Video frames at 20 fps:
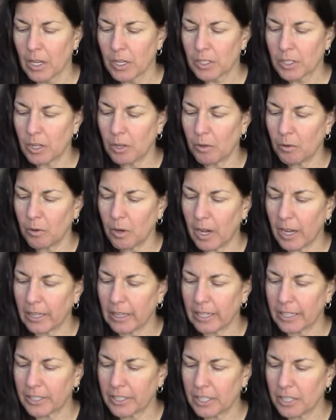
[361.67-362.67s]
So I
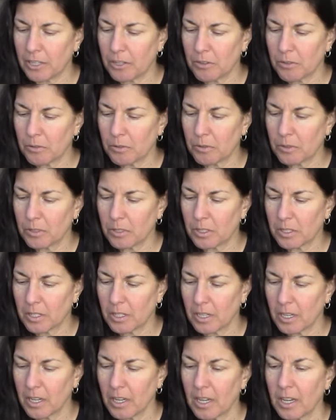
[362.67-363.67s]
like to use
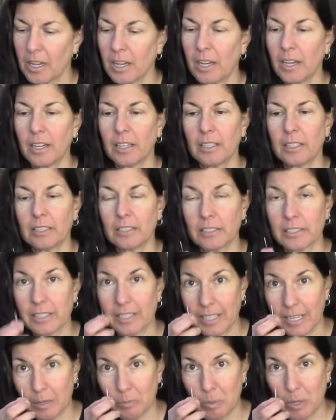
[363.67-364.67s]
a little stick